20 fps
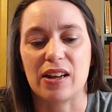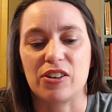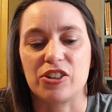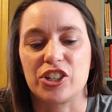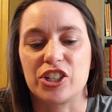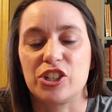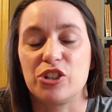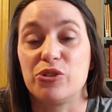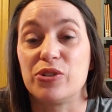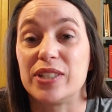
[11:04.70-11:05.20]
I'll
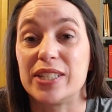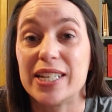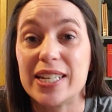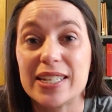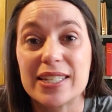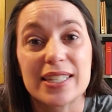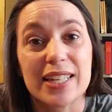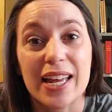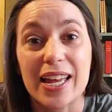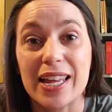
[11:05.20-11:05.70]
just use
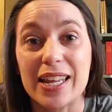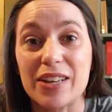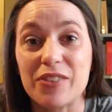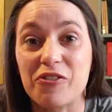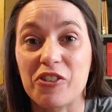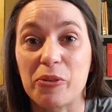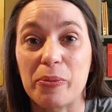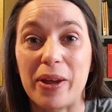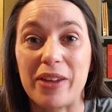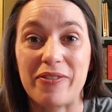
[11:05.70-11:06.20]
these then
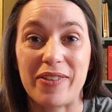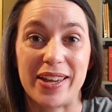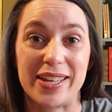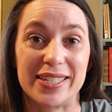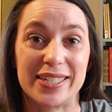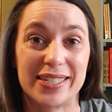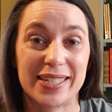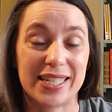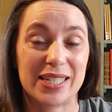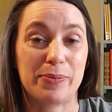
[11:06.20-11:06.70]
for my
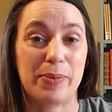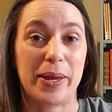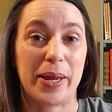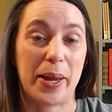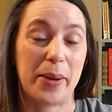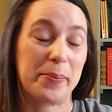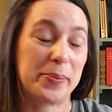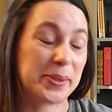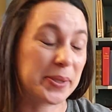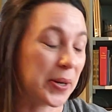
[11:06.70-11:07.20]
face as a
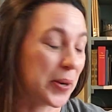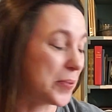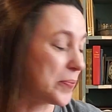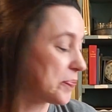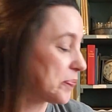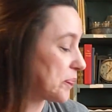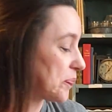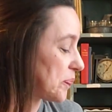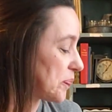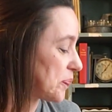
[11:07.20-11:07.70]
makeup. So
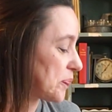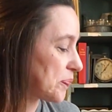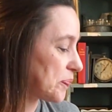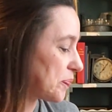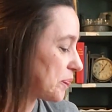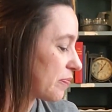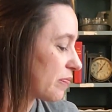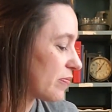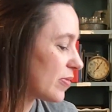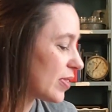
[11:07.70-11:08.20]

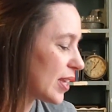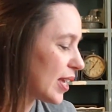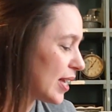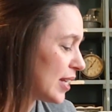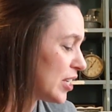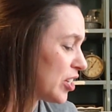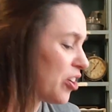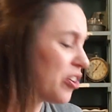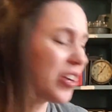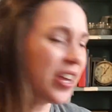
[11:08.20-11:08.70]

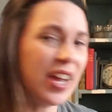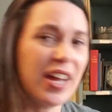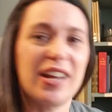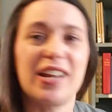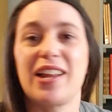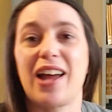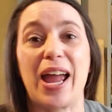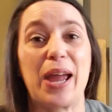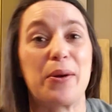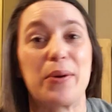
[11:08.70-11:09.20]
it's all good.
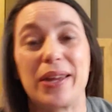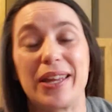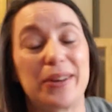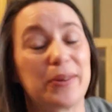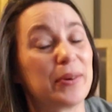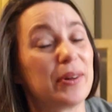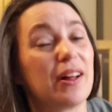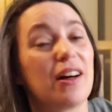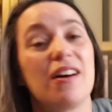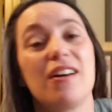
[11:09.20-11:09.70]

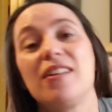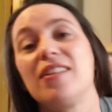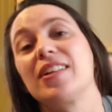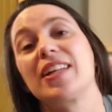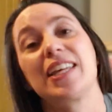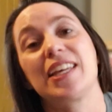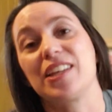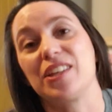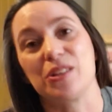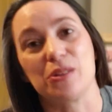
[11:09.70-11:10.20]
It'll all
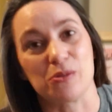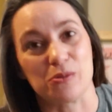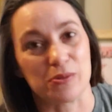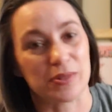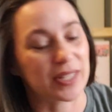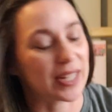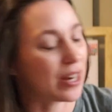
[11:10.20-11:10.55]
get used.